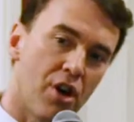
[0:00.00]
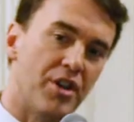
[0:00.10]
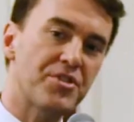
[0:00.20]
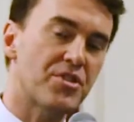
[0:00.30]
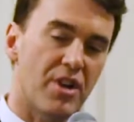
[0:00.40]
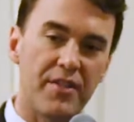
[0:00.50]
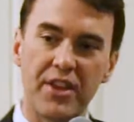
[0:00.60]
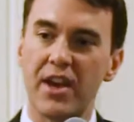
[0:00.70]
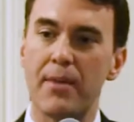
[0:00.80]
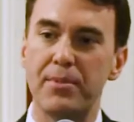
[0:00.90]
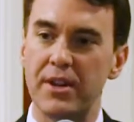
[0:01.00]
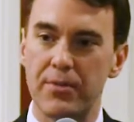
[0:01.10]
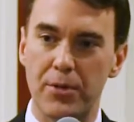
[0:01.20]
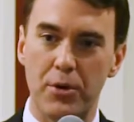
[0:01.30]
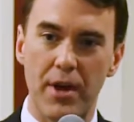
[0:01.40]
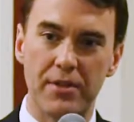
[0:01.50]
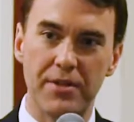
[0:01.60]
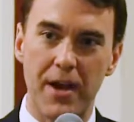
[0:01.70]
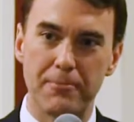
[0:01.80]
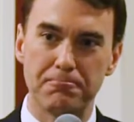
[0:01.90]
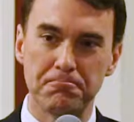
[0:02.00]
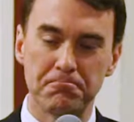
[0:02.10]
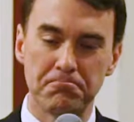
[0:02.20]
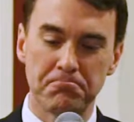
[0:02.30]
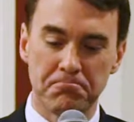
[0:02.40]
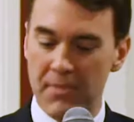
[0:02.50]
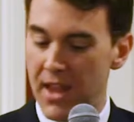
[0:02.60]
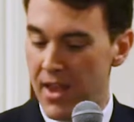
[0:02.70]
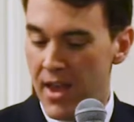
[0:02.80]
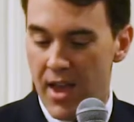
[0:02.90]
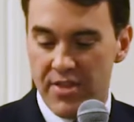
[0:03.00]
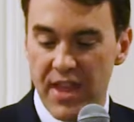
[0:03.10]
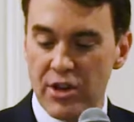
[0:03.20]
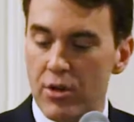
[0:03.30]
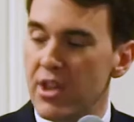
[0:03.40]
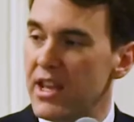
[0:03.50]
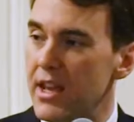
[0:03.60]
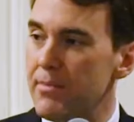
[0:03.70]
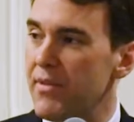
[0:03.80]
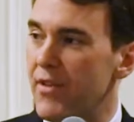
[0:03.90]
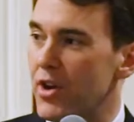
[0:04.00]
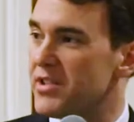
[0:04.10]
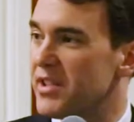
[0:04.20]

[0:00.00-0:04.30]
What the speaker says: culture of the company from the ground up. They knew that he had been very